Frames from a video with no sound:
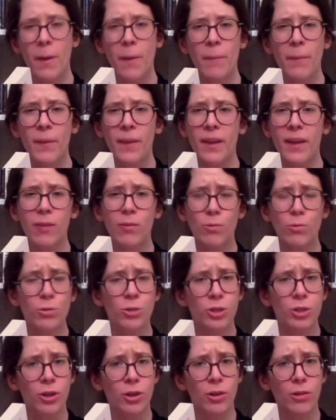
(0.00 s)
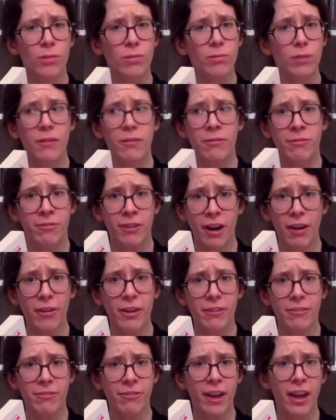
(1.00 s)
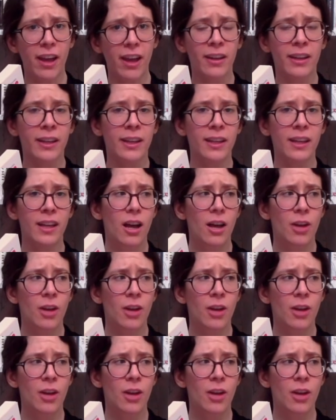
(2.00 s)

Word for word: But then also, very fairly,